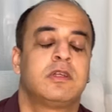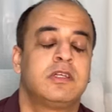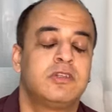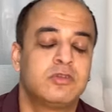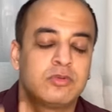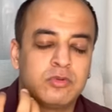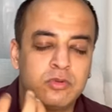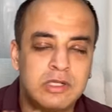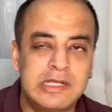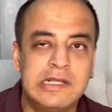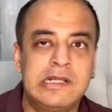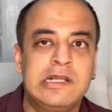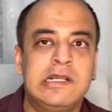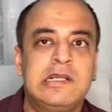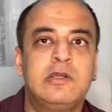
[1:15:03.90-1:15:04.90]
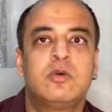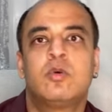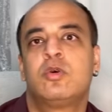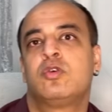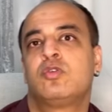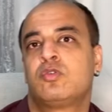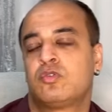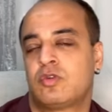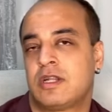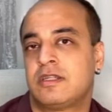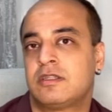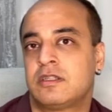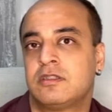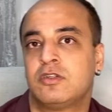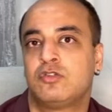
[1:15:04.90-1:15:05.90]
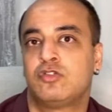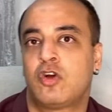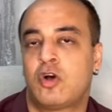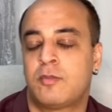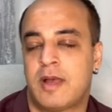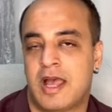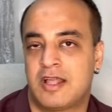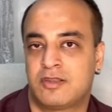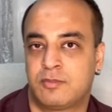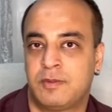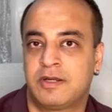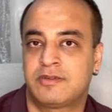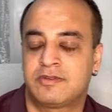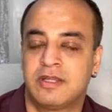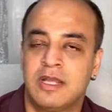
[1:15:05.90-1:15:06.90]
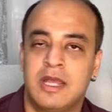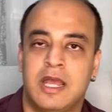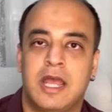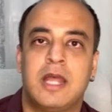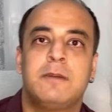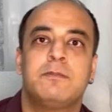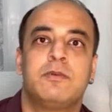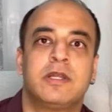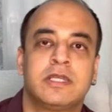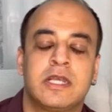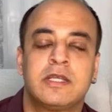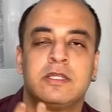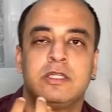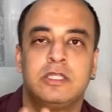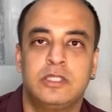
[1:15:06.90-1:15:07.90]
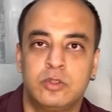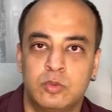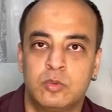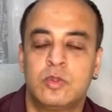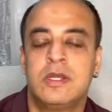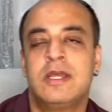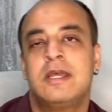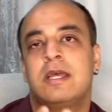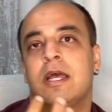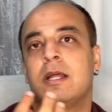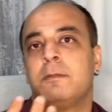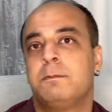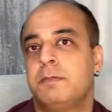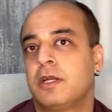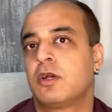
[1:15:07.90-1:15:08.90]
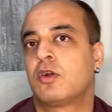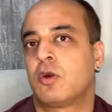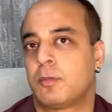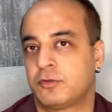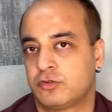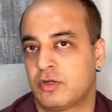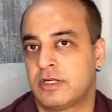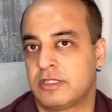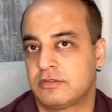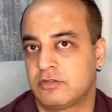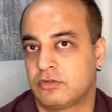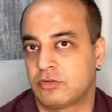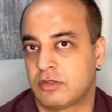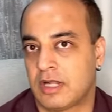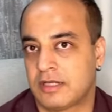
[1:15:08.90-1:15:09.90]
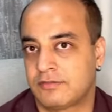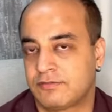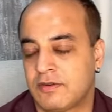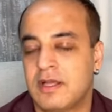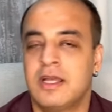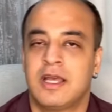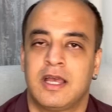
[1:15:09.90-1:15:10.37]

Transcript: it is really going to strengthen the job aspects and bringing new and bigger opportunities in your life.